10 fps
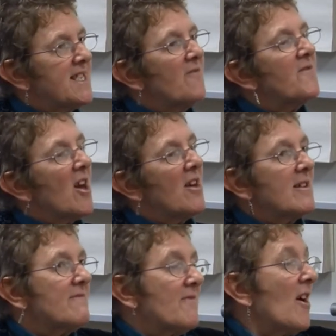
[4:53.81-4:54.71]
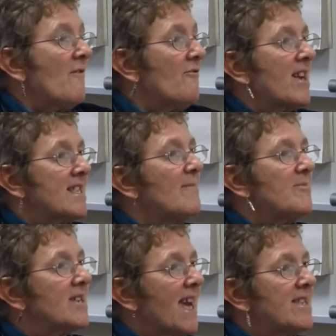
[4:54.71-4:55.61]
of for
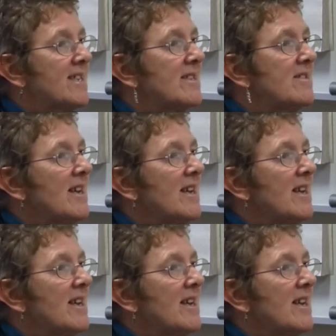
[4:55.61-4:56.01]
example, getting